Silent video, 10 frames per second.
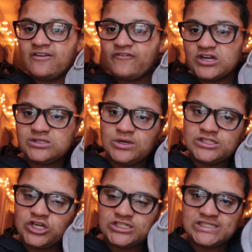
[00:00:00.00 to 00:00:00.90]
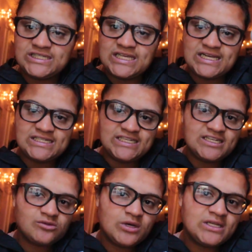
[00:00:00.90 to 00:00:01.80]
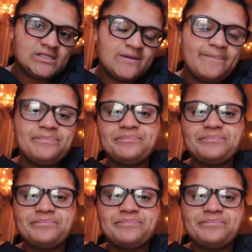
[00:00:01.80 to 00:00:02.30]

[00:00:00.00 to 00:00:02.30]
the first ones are just these, like, Adidas ones.